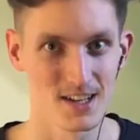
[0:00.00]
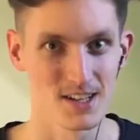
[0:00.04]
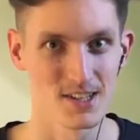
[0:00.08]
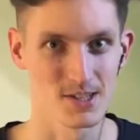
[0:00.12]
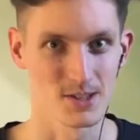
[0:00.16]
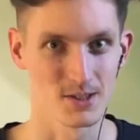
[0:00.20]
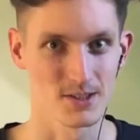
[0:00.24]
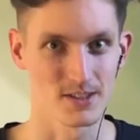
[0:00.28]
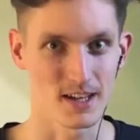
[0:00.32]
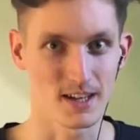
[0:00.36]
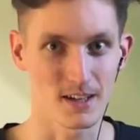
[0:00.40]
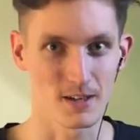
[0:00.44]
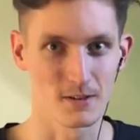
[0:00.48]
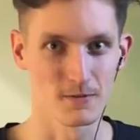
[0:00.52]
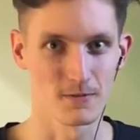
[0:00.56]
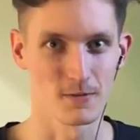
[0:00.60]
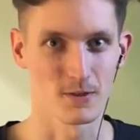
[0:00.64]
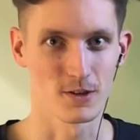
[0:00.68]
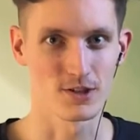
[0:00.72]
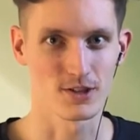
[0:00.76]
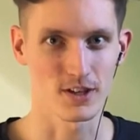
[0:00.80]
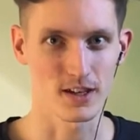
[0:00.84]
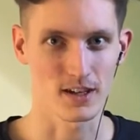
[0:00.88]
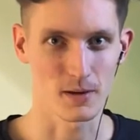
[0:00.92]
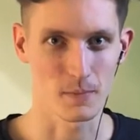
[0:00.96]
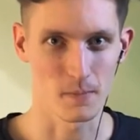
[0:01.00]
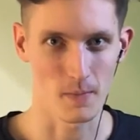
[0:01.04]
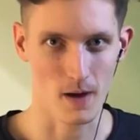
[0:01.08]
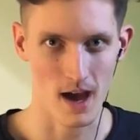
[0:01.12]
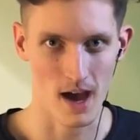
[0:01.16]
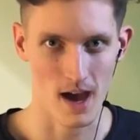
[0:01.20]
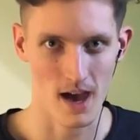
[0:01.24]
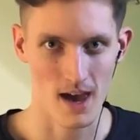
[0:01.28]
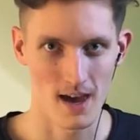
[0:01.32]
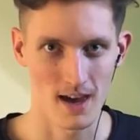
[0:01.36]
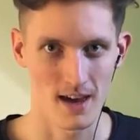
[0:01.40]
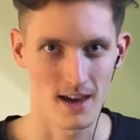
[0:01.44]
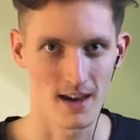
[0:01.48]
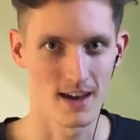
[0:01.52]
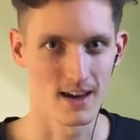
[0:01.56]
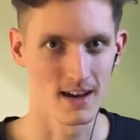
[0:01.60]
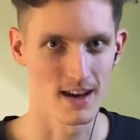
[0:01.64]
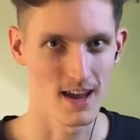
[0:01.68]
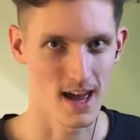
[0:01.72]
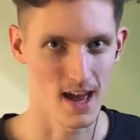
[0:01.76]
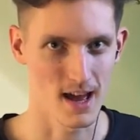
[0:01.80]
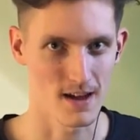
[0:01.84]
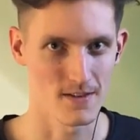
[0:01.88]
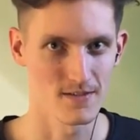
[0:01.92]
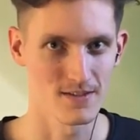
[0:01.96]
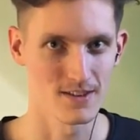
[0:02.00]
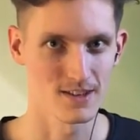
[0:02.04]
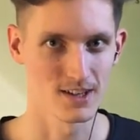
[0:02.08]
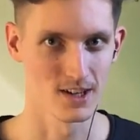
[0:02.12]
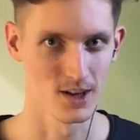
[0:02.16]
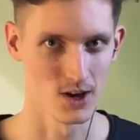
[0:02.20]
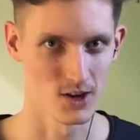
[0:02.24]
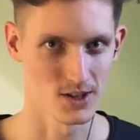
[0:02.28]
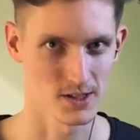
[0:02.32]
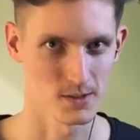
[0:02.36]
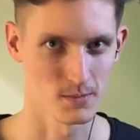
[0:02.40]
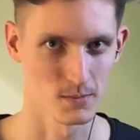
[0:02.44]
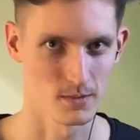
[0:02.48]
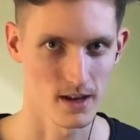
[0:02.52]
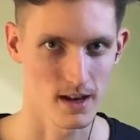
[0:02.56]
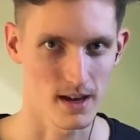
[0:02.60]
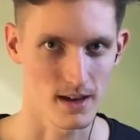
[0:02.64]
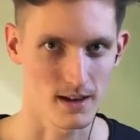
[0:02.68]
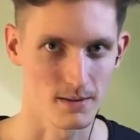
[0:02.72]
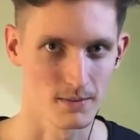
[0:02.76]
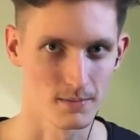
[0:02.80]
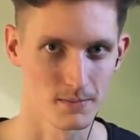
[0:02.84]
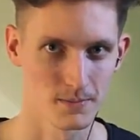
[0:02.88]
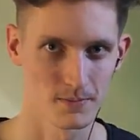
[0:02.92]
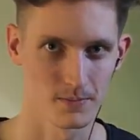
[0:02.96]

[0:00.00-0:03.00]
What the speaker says: So thank you for checking by and have an awesome day.